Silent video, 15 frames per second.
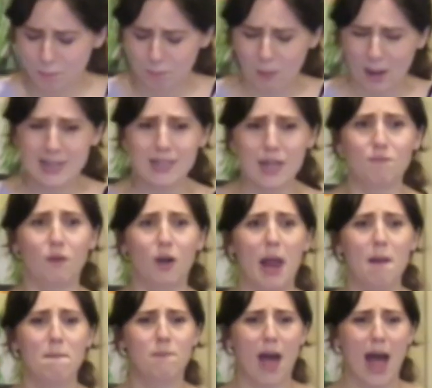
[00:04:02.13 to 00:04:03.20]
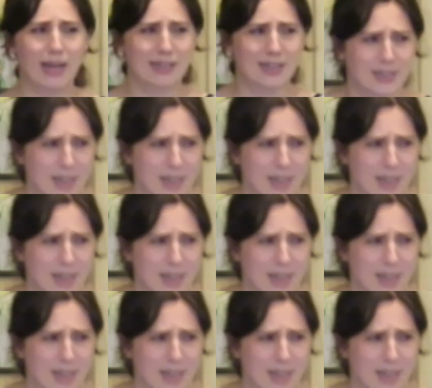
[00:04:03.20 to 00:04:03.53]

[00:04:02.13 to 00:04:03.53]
Bracing for impact.